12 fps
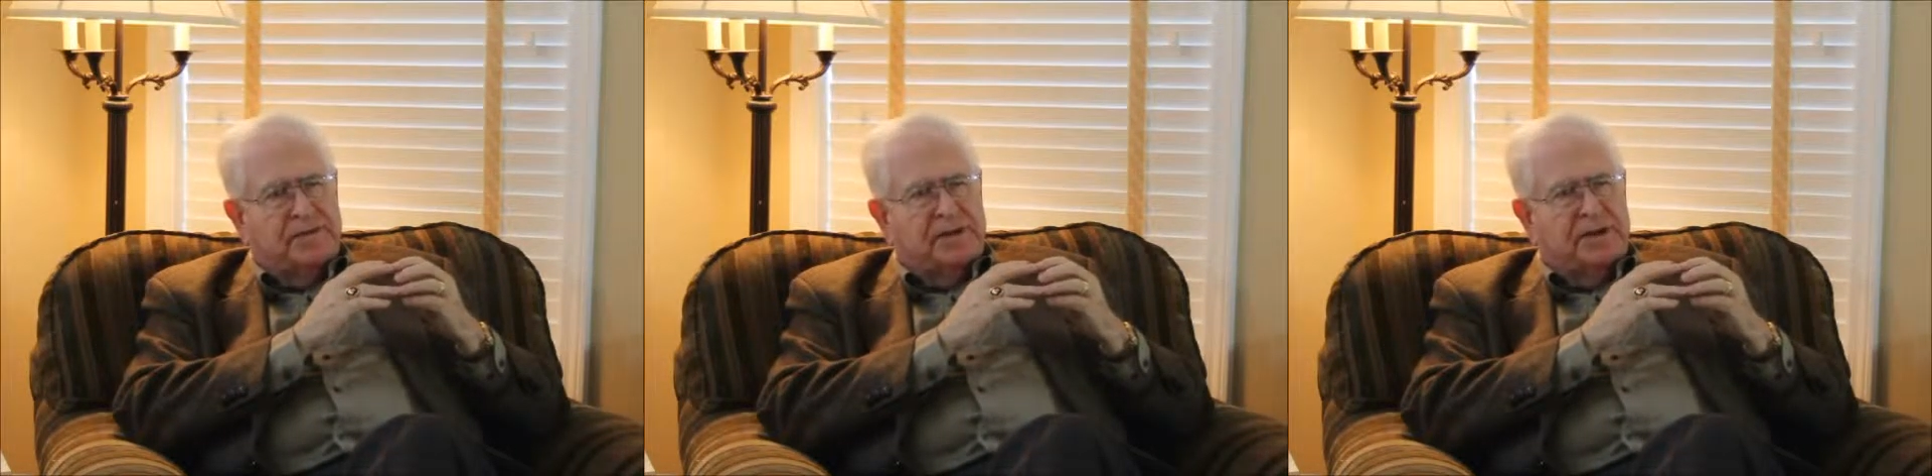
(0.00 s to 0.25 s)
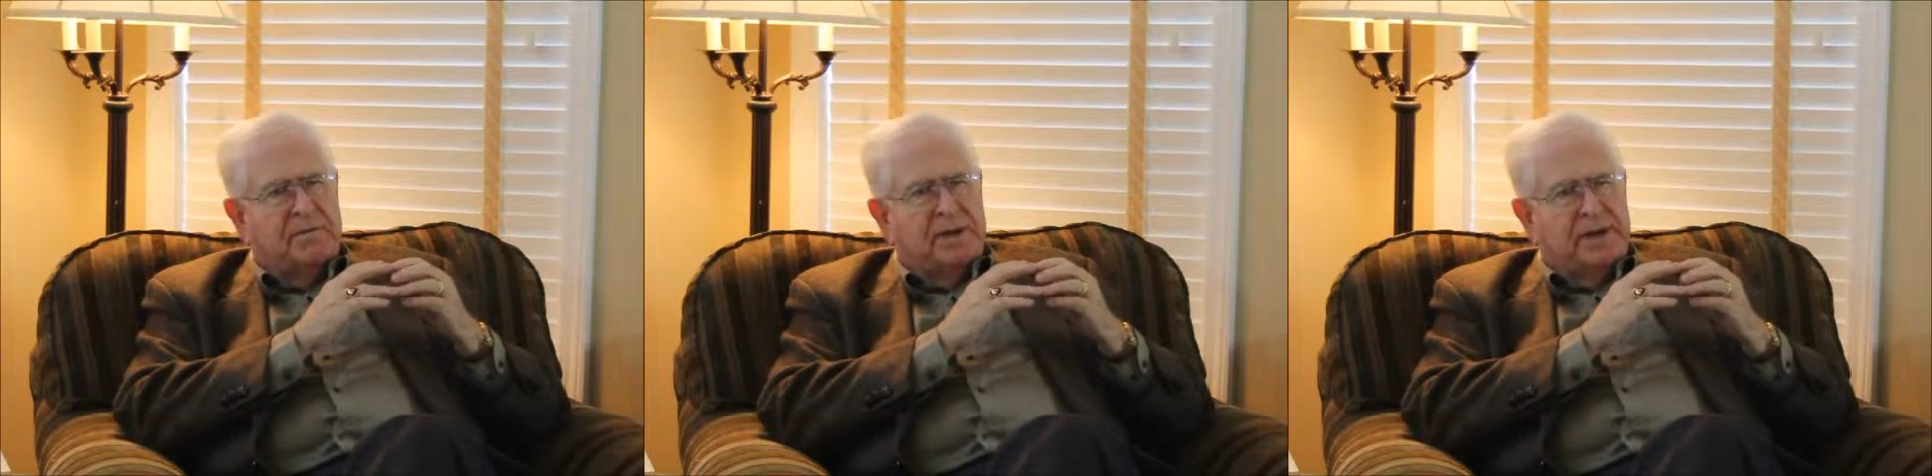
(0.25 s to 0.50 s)
the
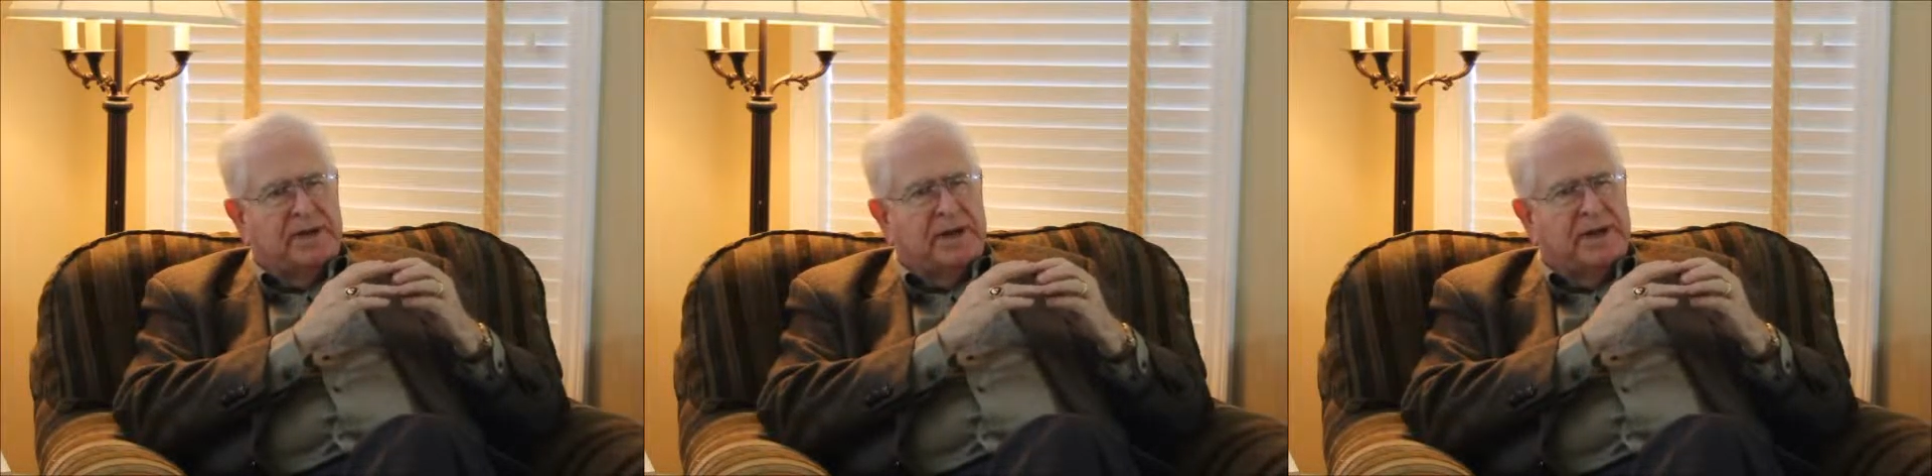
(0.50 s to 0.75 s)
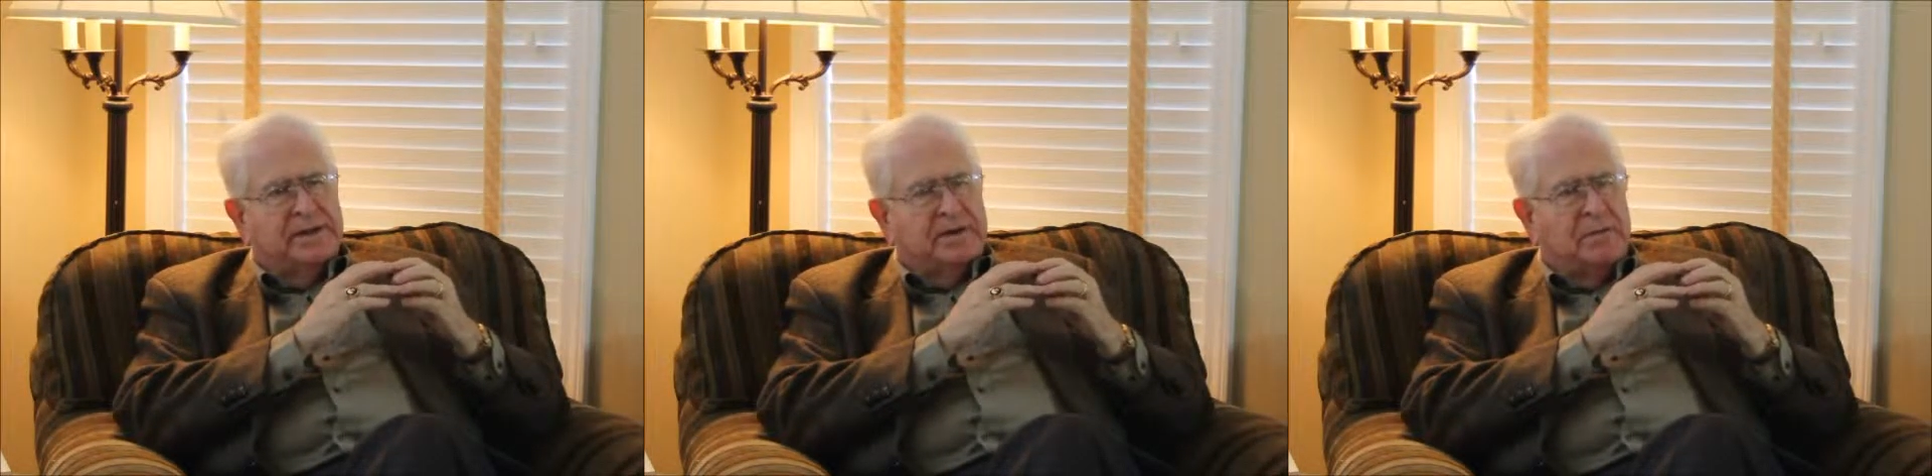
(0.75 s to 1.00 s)
community
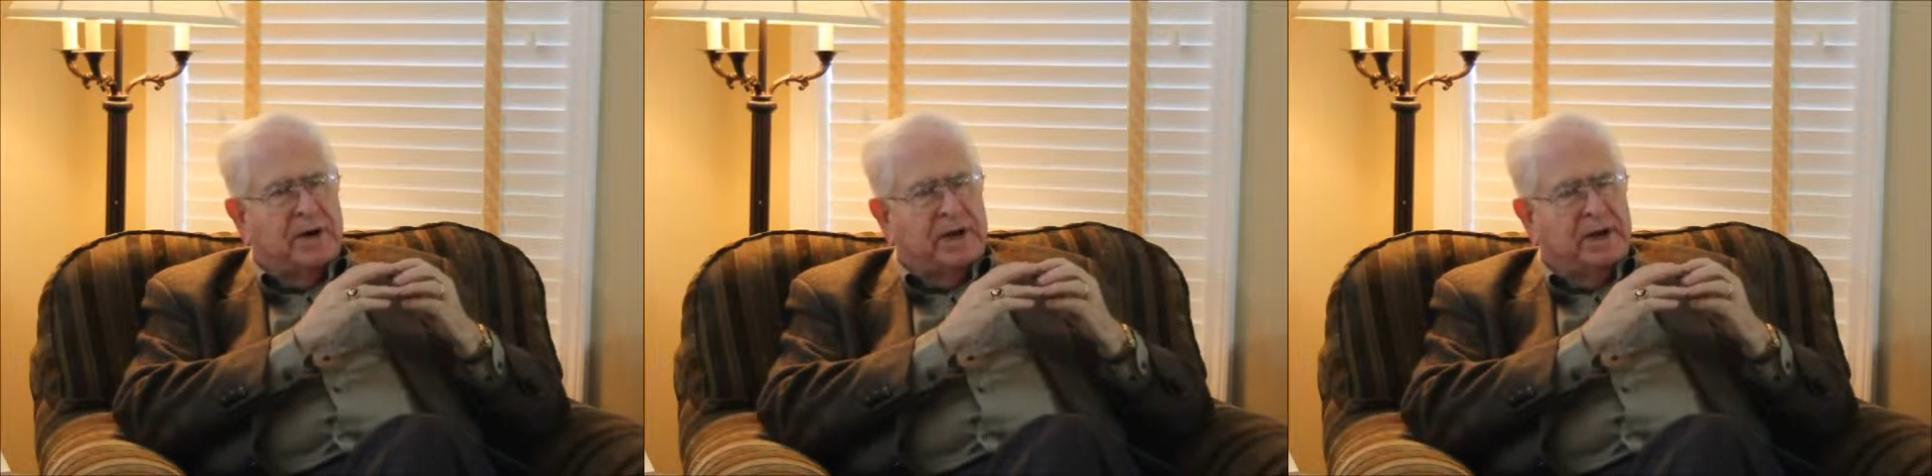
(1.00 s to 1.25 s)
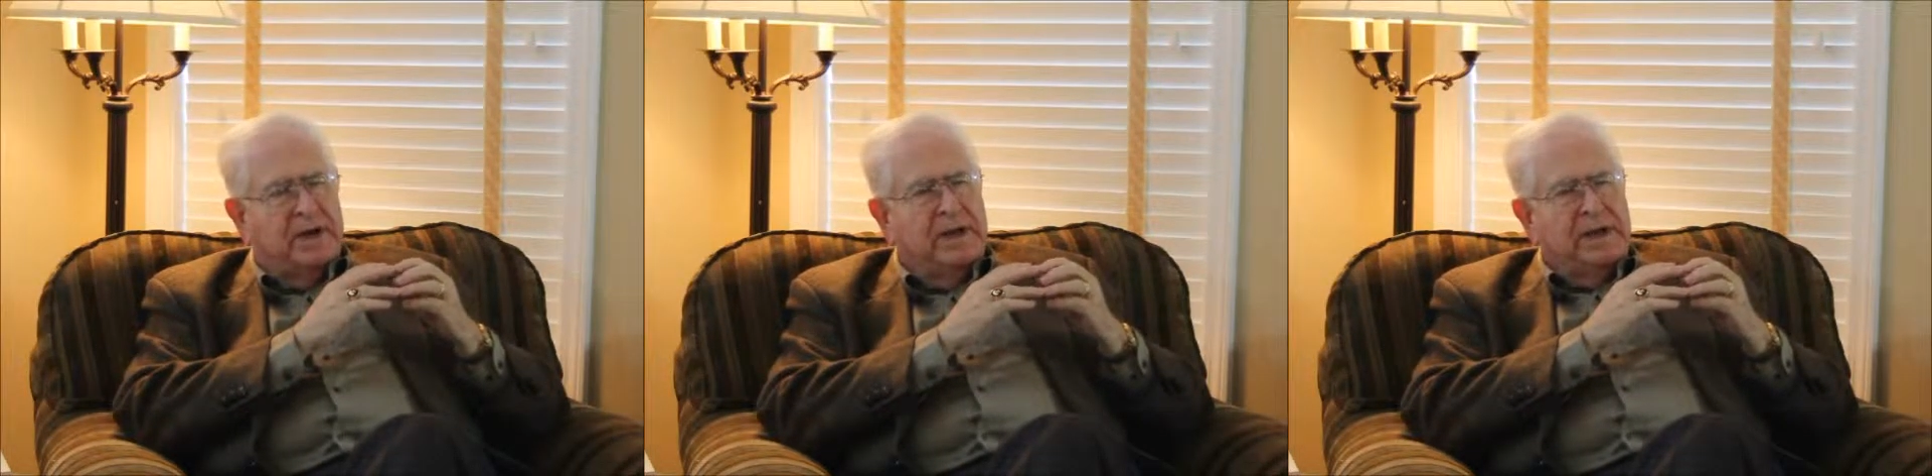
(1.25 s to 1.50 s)
in the
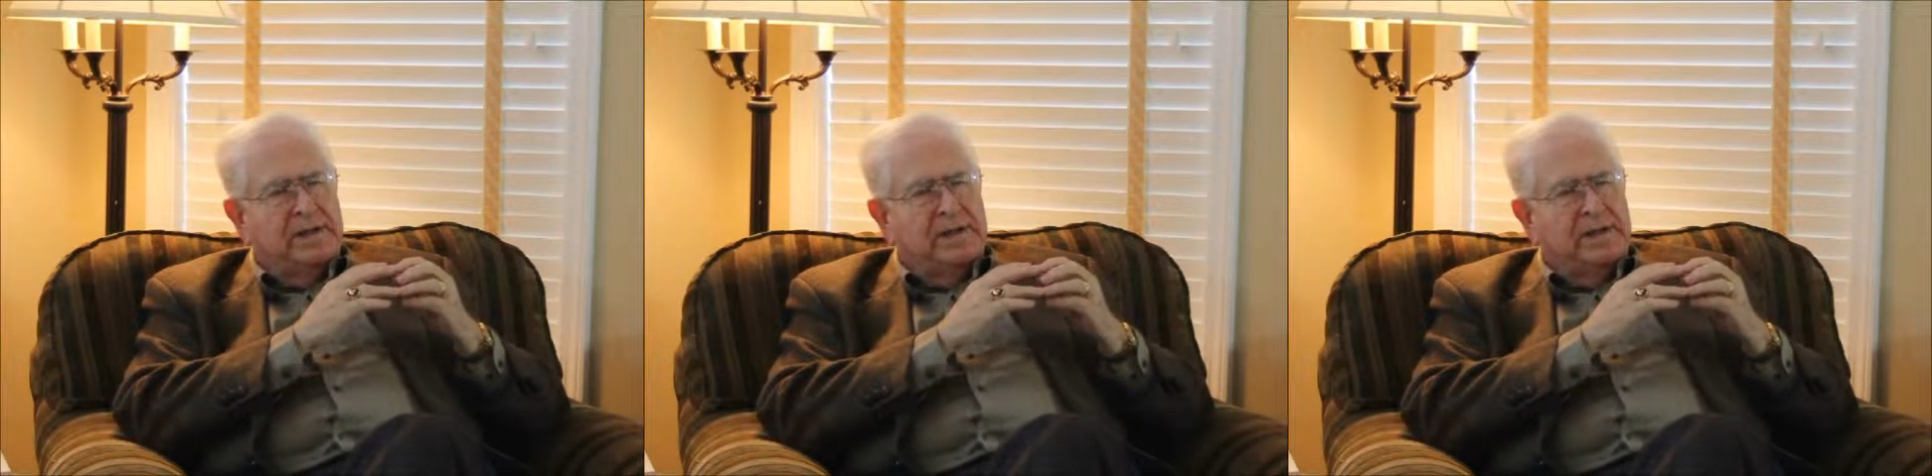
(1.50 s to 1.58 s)
way